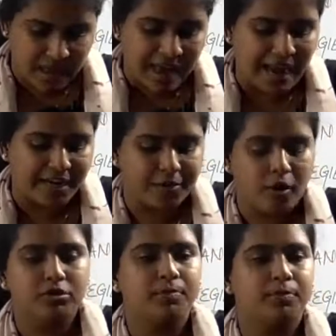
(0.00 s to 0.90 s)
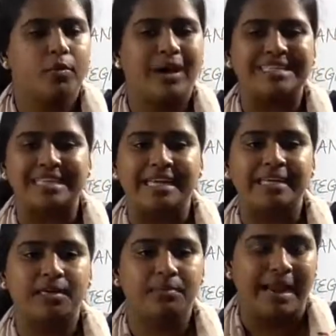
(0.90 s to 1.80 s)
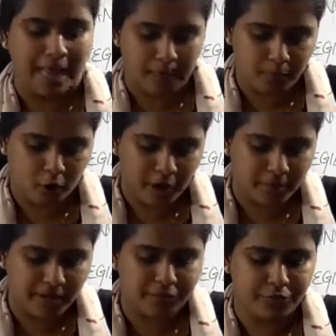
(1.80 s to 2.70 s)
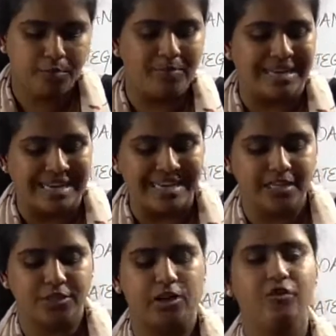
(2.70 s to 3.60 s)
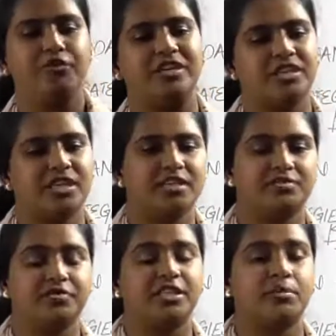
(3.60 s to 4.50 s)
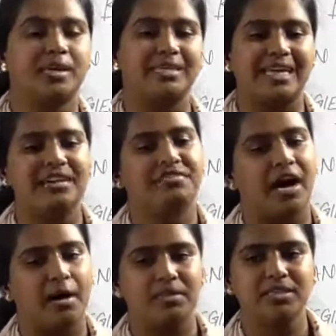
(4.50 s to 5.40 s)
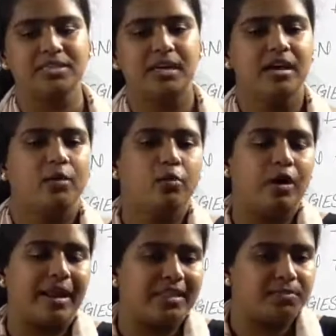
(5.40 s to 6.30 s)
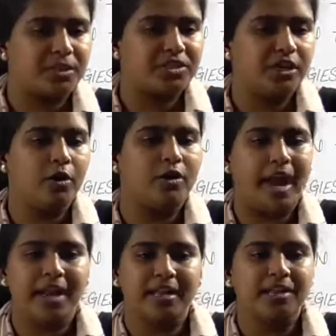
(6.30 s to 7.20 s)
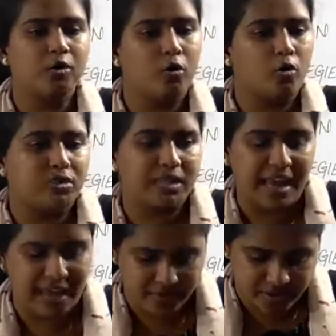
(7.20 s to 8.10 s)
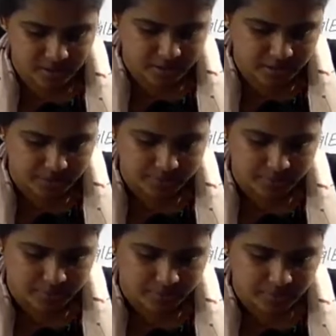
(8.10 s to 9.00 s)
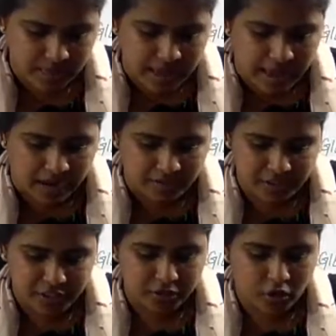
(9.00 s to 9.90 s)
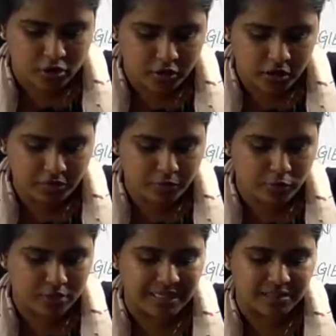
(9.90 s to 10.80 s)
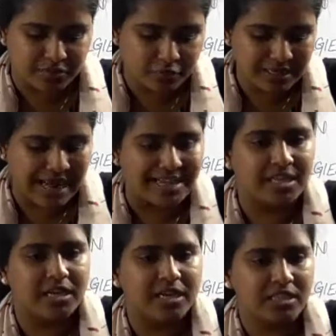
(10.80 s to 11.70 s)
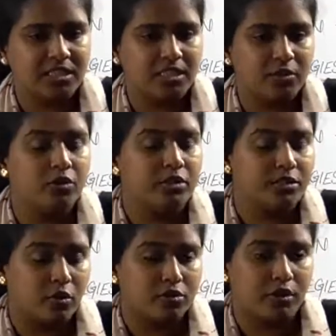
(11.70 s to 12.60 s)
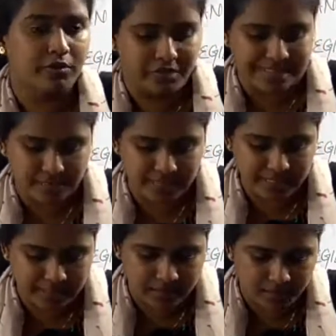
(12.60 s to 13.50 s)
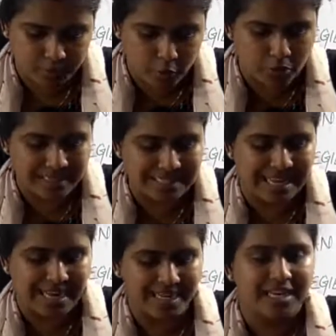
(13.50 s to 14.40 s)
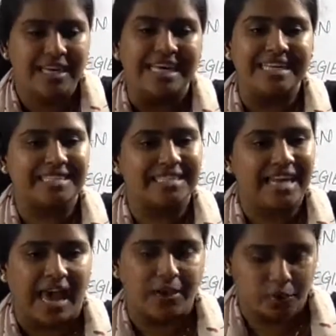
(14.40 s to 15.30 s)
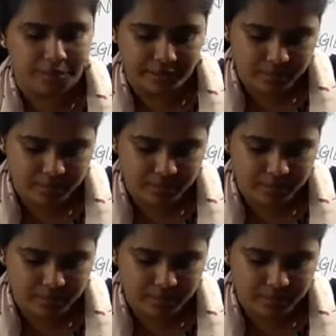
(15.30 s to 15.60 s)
And it also provides income and employment to millions of fishermen and farmers who are especially located in the coastal areas. And fishes also are used as a food as a good source of vitamins, proteins and rich in iodine.